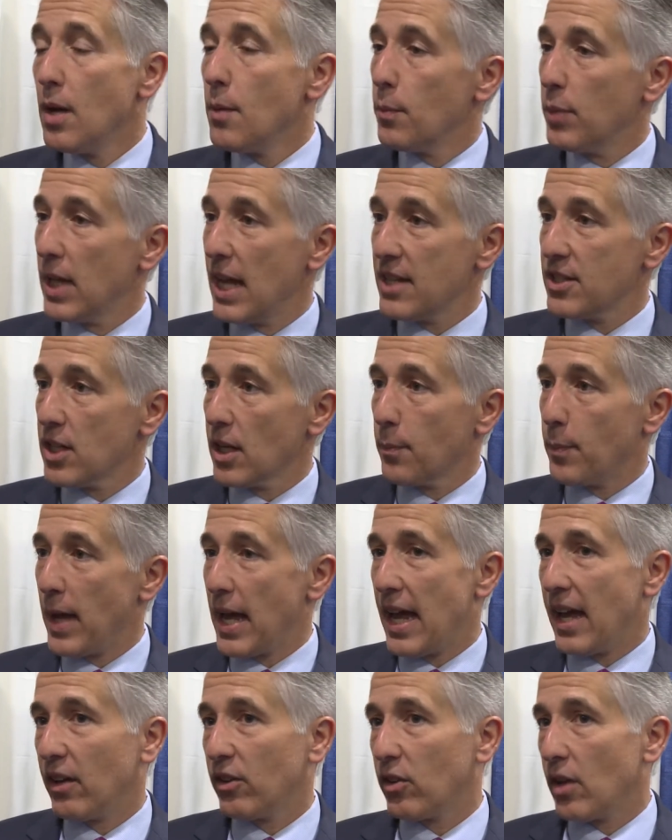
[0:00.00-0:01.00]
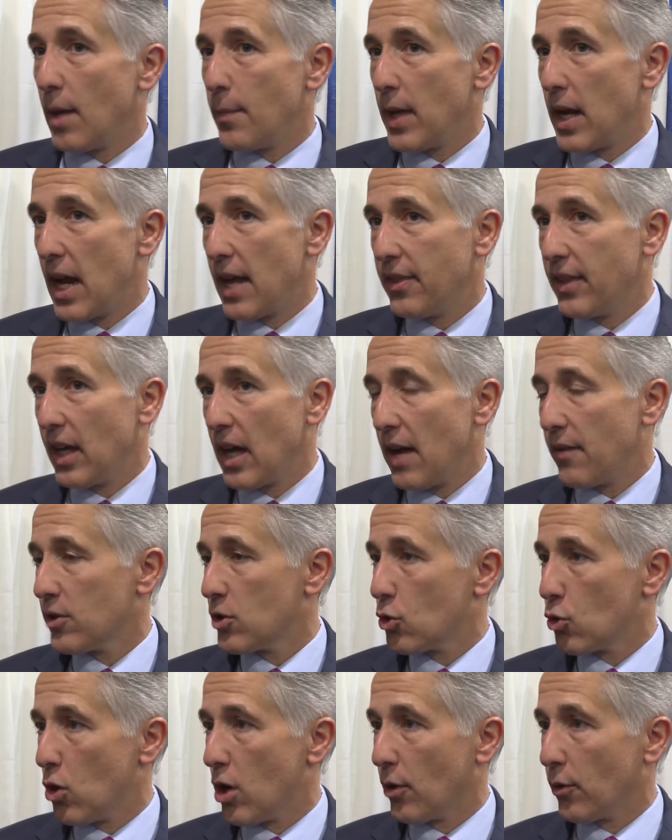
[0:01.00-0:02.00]
Plastic bags, I think I have a
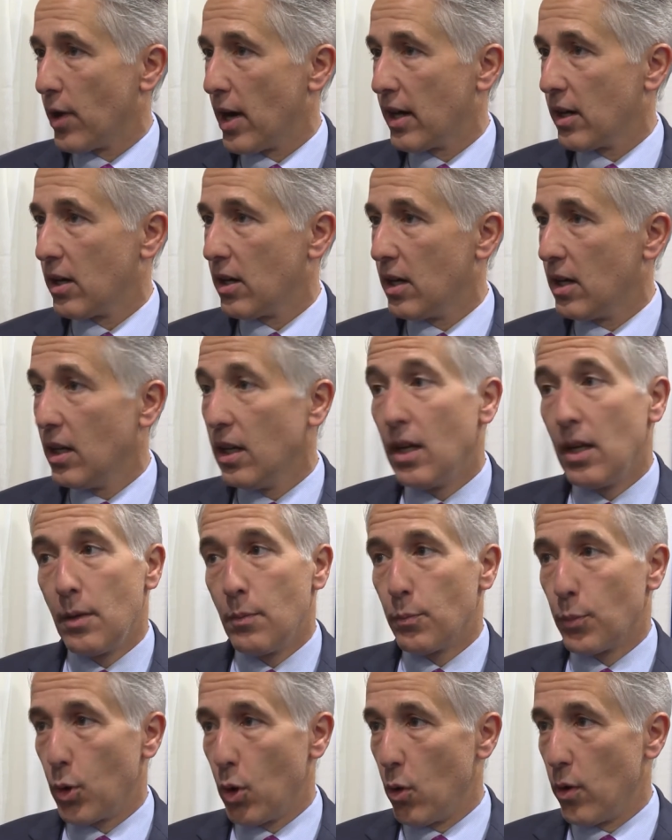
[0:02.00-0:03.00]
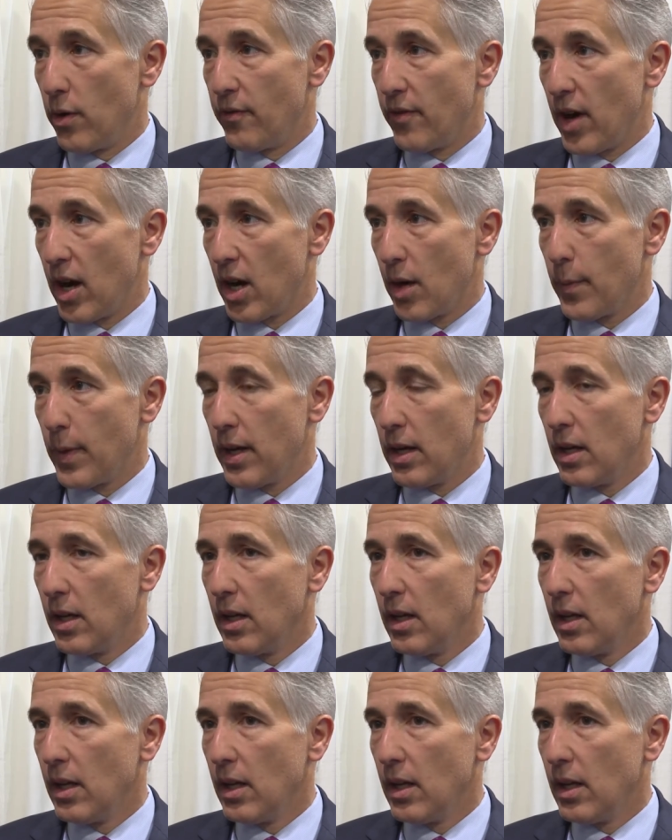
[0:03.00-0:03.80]
strong record pro-environment.